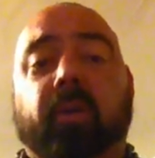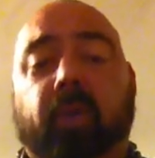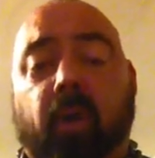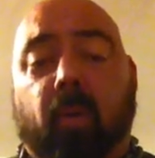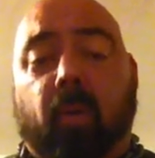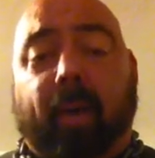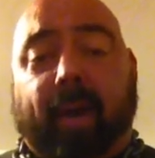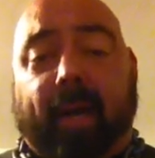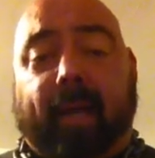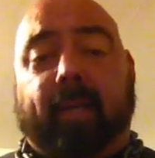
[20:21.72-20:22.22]

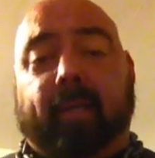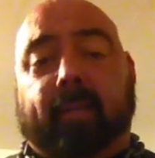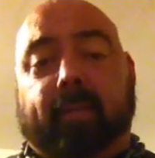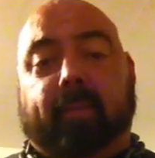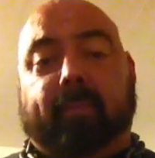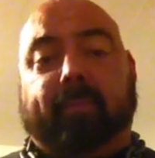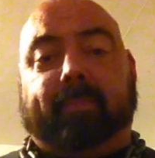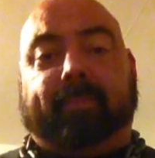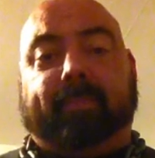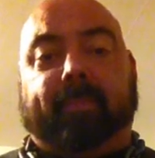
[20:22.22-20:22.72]
Know why.
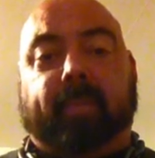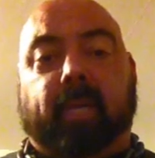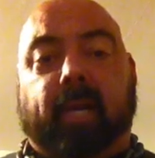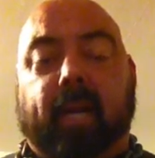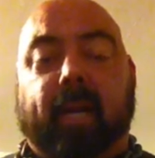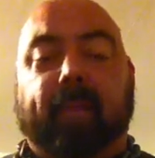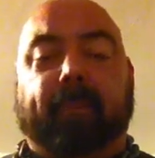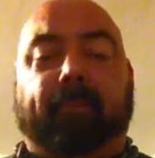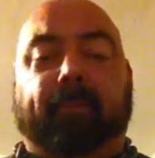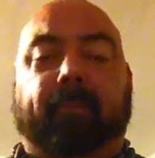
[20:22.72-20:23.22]
All
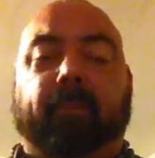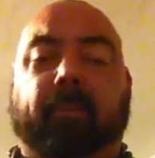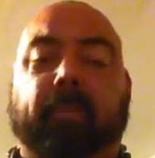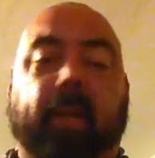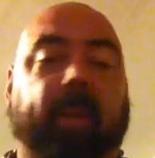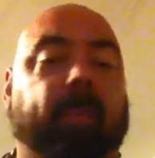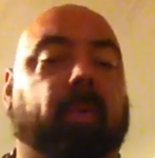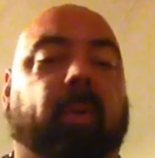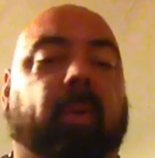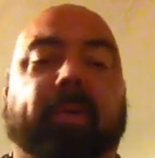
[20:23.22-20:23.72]
right?
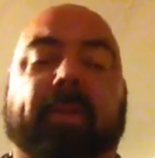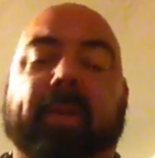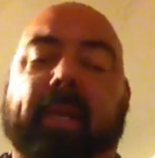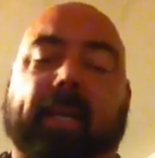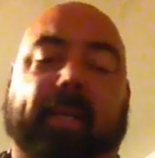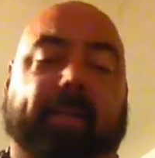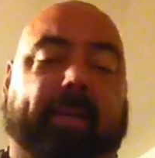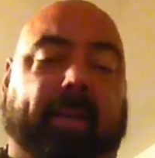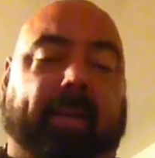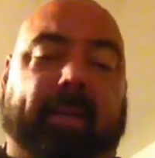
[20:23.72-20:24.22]
Number one thing
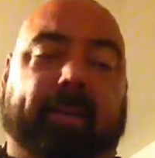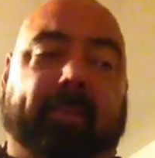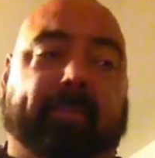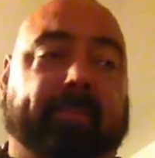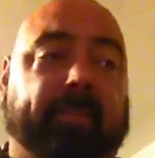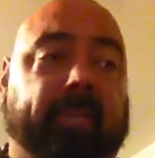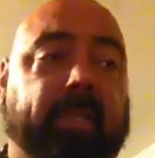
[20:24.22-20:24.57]
I can tell you.